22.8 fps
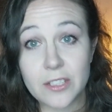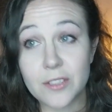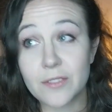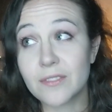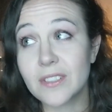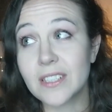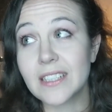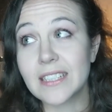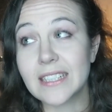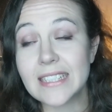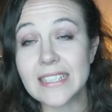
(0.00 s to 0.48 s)
to
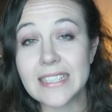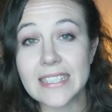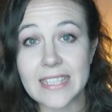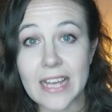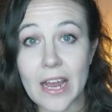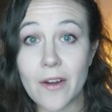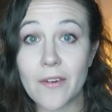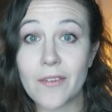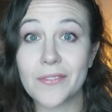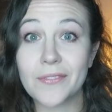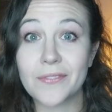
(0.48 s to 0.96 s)
release
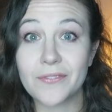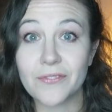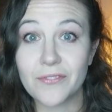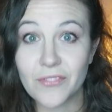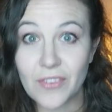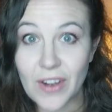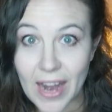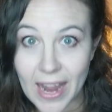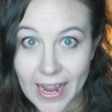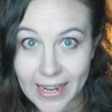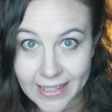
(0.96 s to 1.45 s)
that
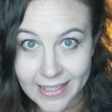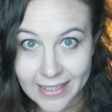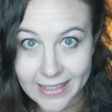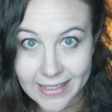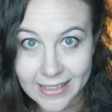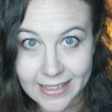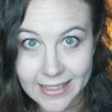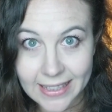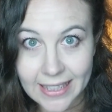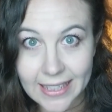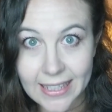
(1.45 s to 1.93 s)

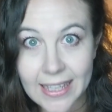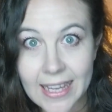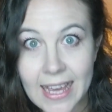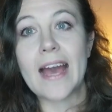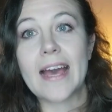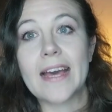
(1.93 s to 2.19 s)
regularly.